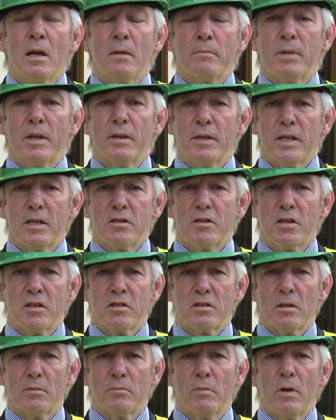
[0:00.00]
But this
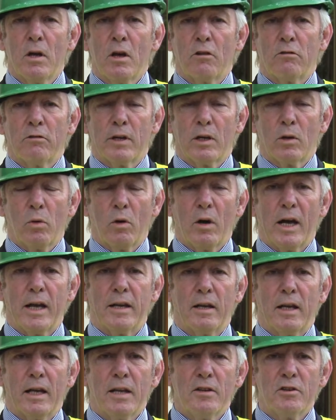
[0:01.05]
system
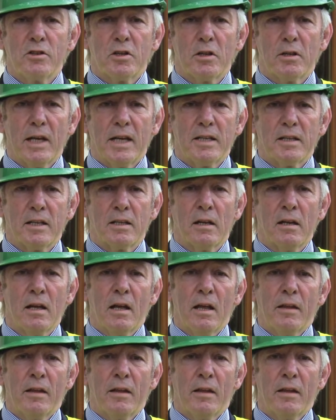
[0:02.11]
required insulating